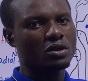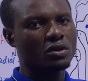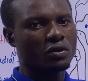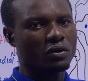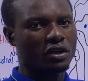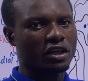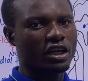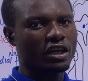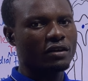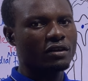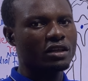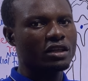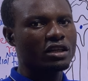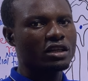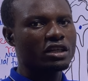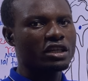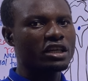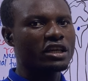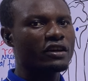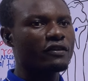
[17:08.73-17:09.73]
okay,
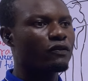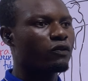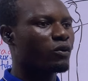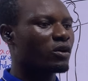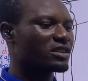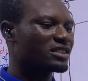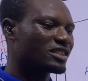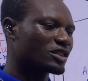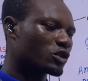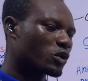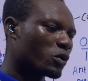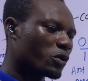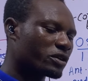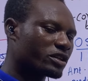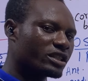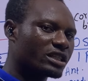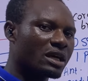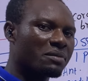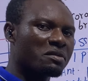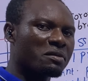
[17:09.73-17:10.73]
if what is holding
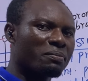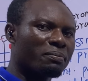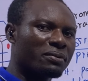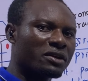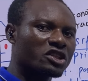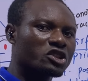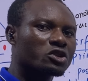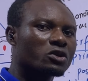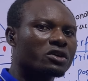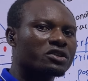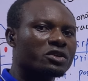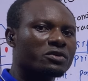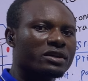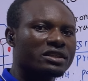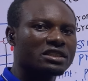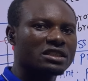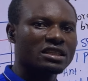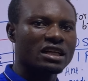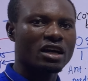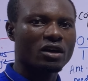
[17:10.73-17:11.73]
them in place called the
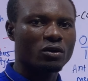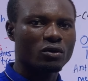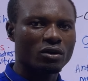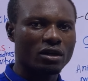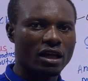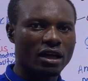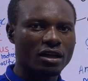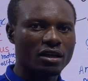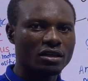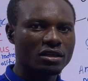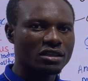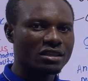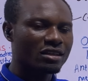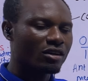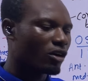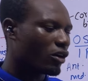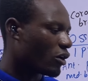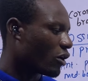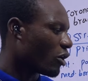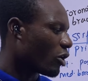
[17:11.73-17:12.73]

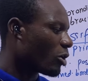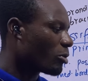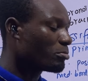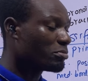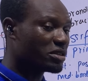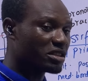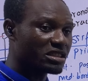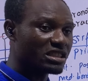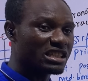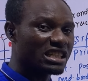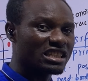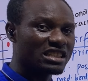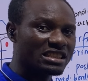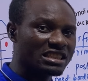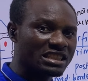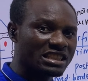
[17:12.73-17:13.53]
retinaculum or the